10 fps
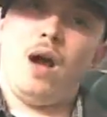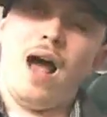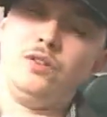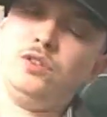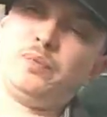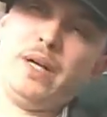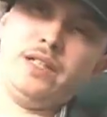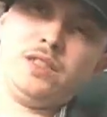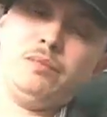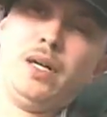How you
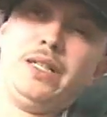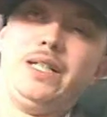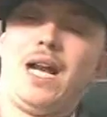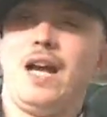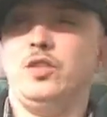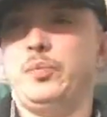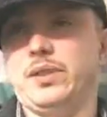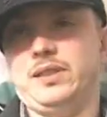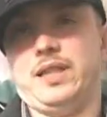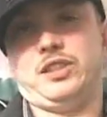spend this money and how you
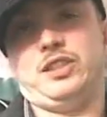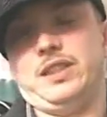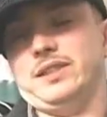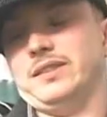present shit